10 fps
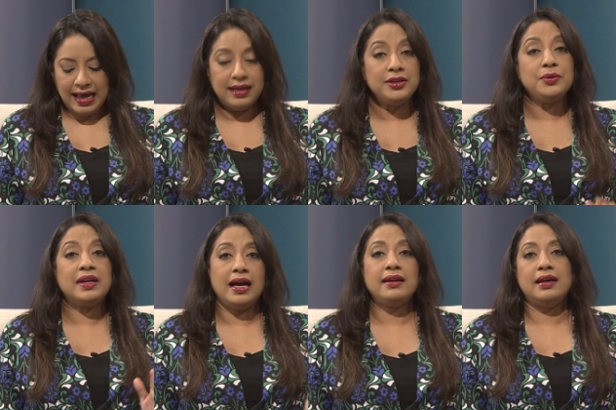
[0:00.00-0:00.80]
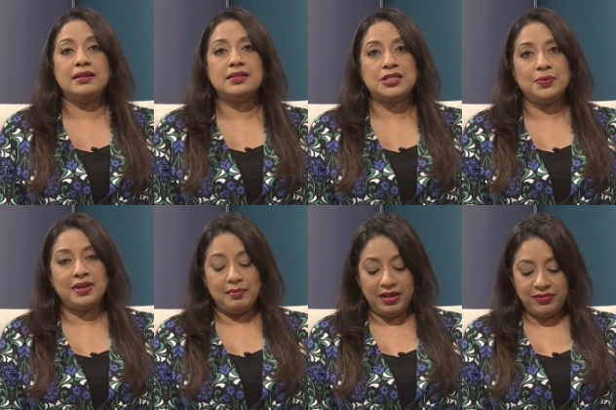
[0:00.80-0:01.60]
And you can get in touch
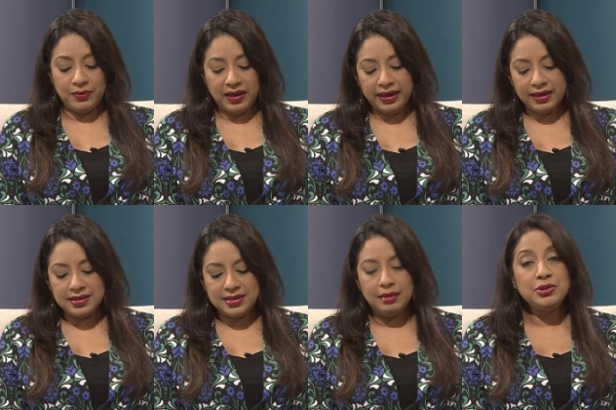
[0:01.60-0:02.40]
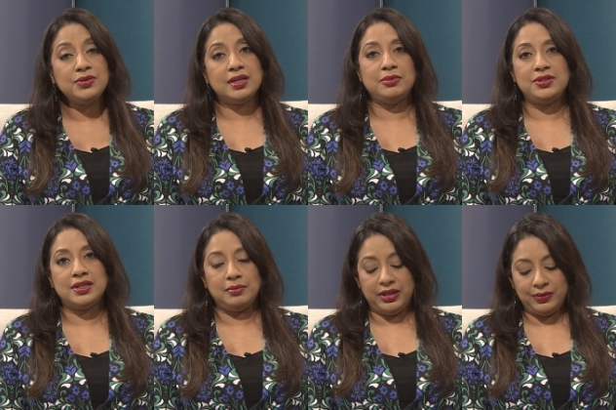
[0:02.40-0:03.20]
with them if you like at
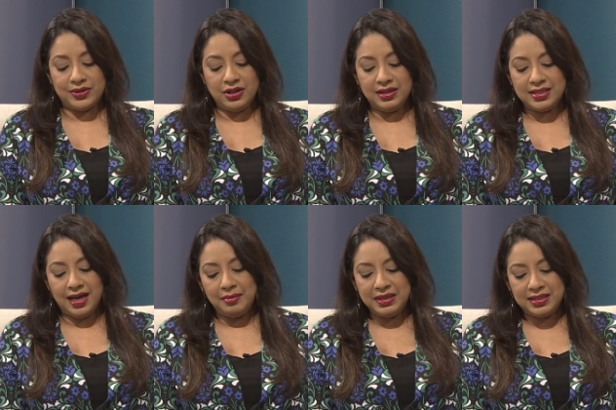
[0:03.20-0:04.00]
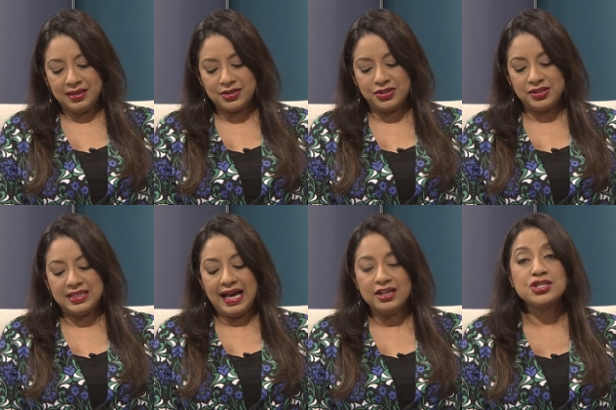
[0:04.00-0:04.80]

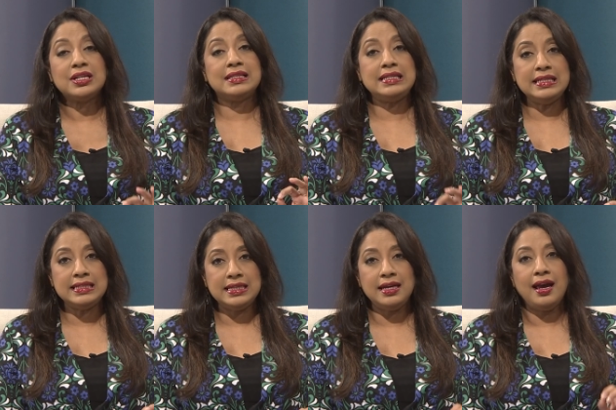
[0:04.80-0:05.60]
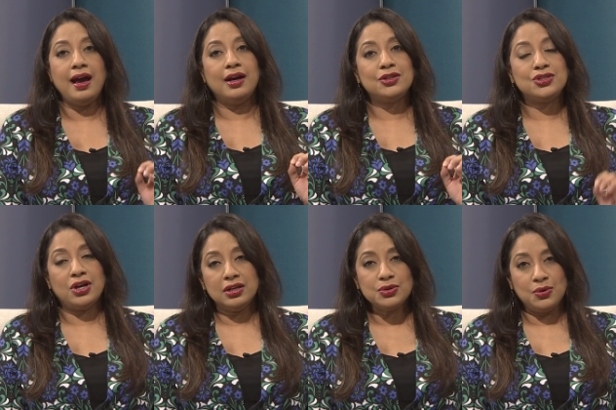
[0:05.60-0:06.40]

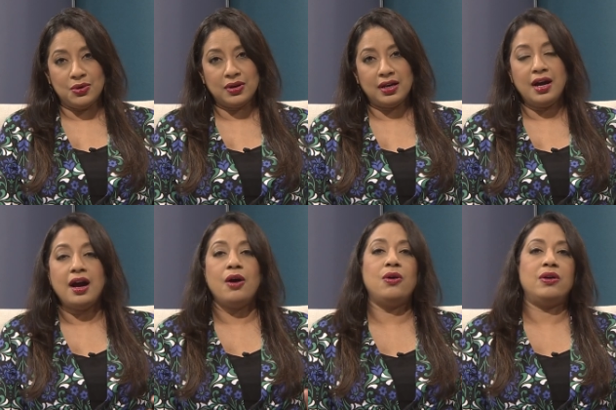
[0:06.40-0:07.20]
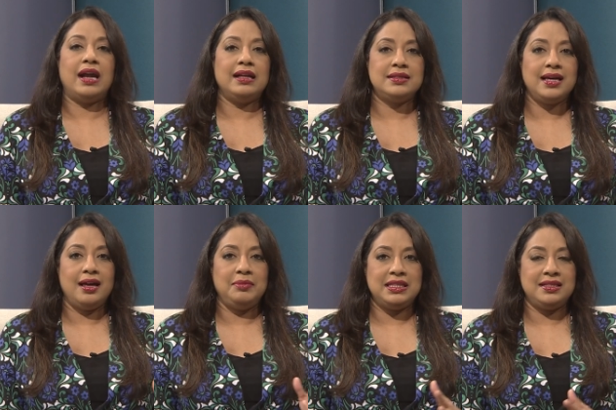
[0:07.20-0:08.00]
www.diabetes-tt.org or at
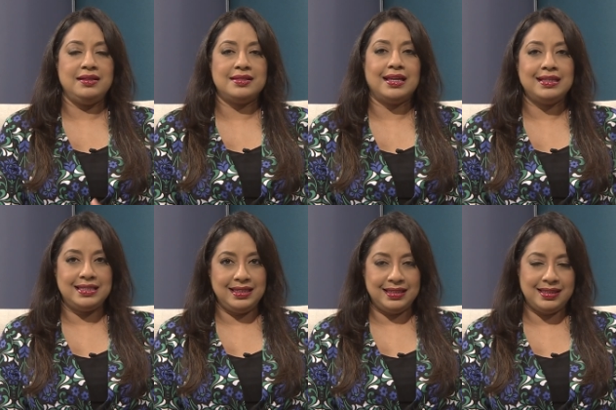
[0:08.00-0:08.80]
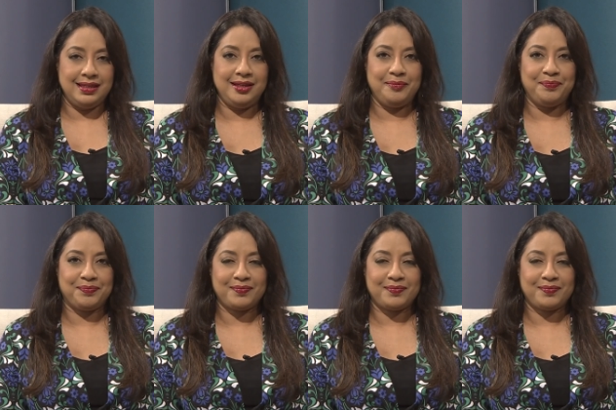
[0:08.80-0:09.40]
diabetes tt.